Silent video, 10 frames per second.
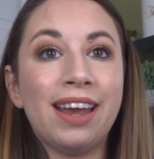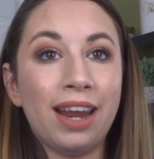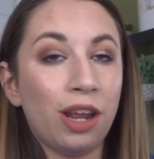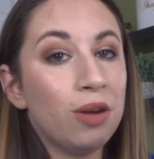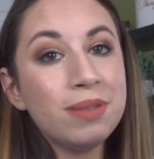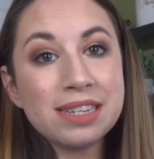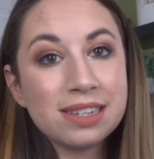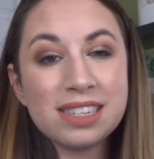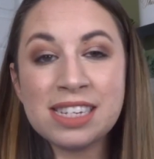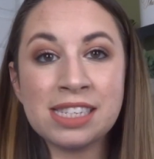And I hope this
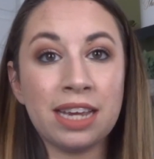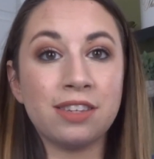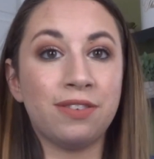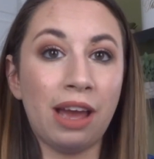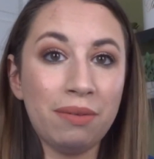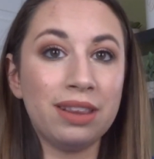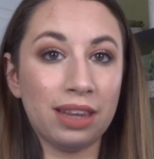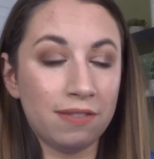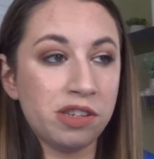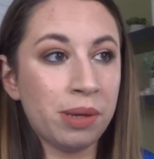is successful. I would
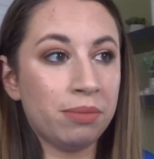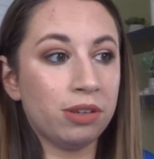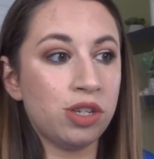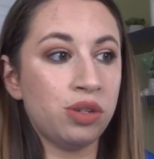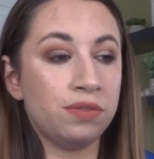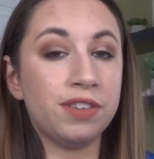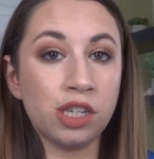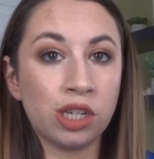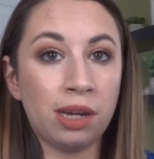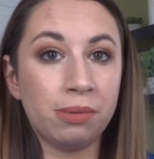love to be able to
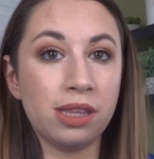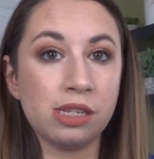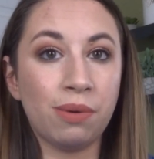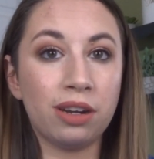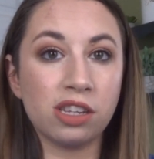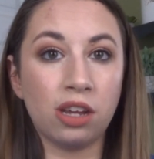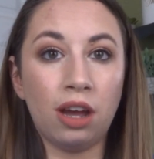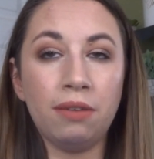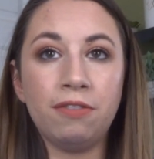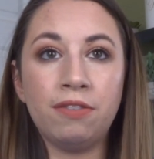finish a couple of these products
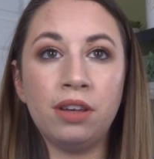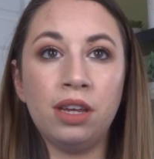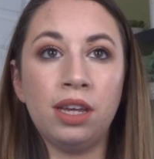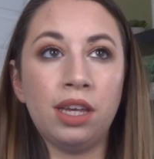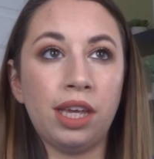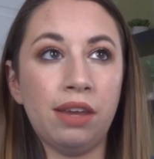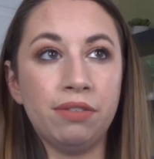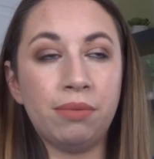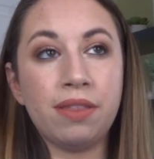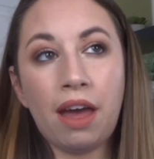off,
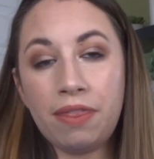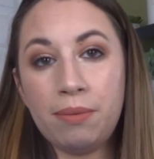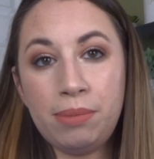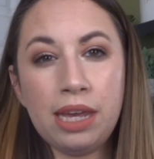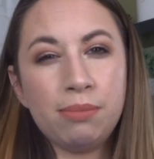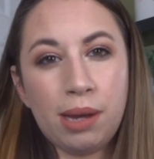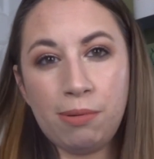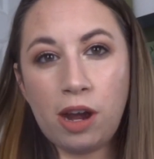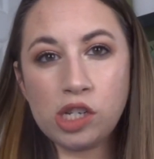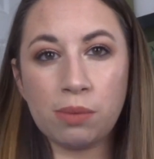even without them being in my
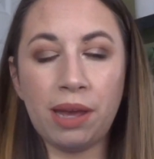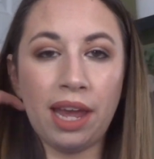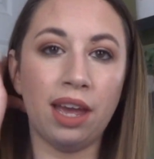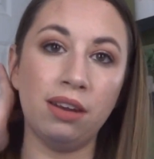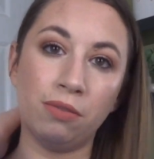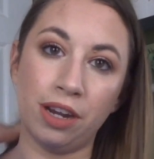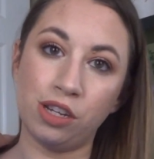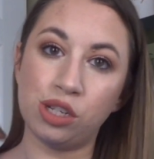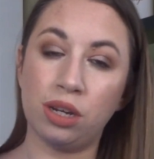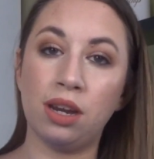project pan,
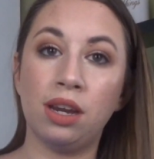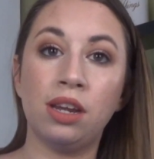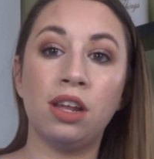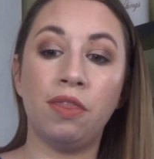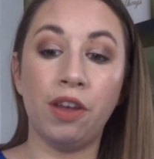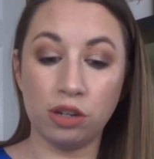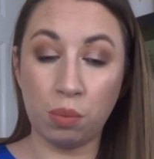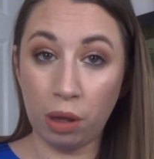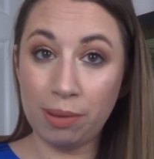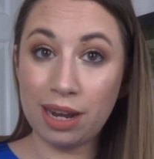which there
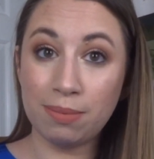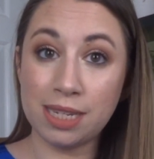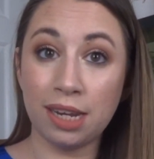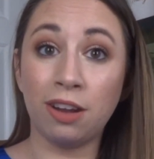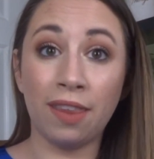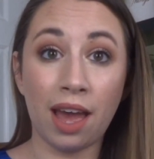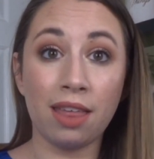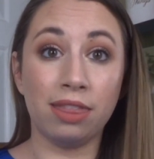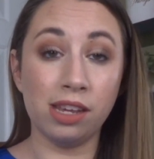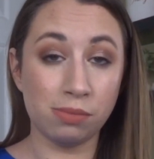will be an update on
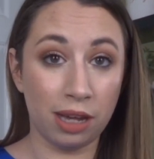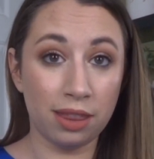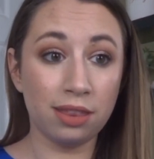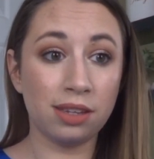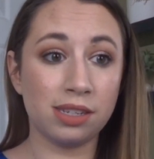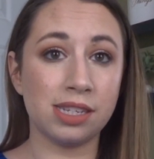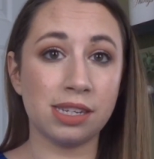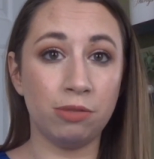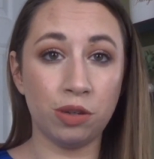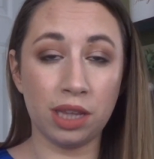that this month since
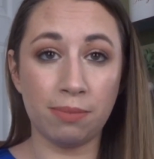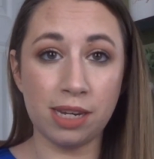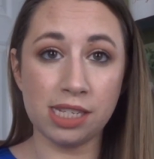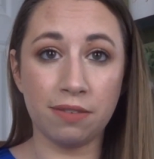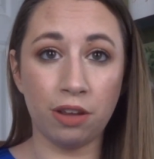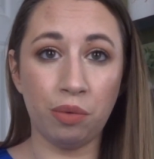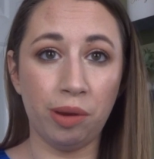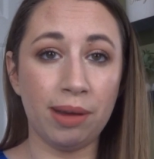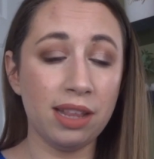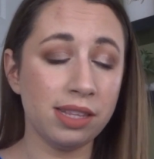I'm doing the updates every three
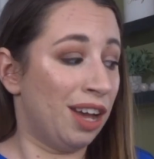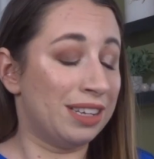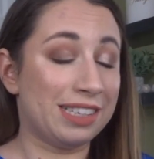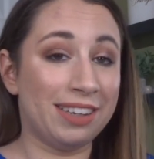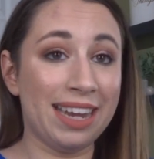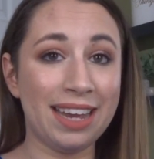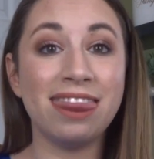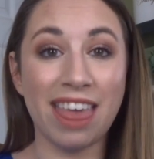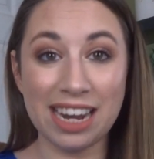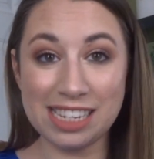months. So yeah,
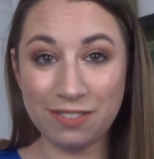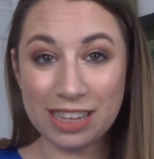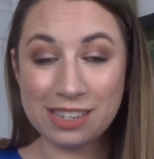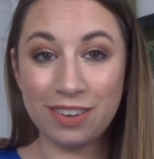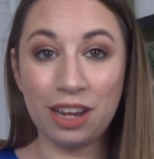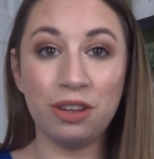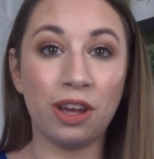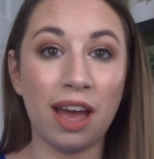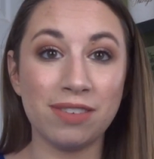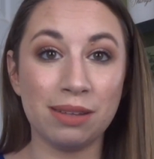that is it for this video. You'll
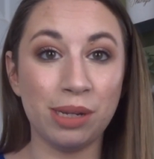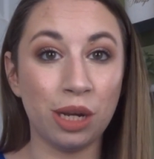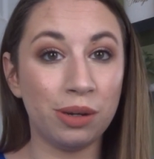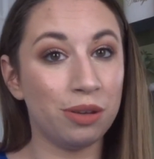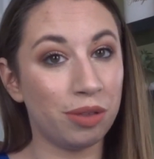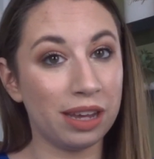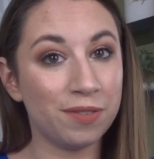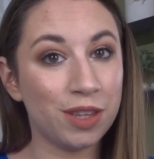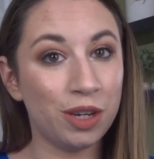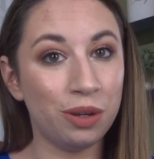have to let me know what you think
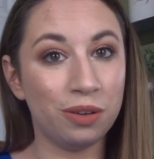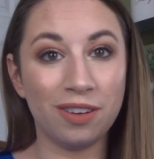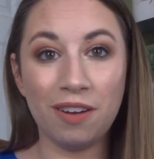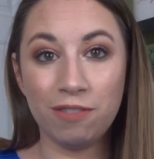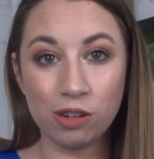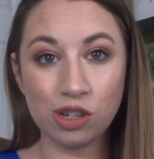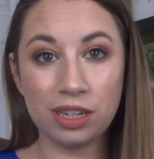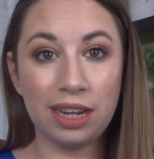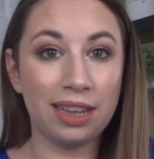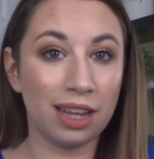of the new version
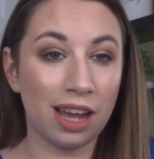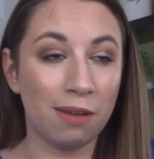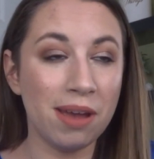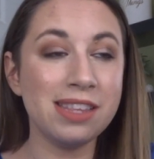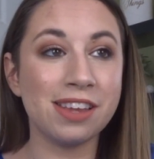in the comments.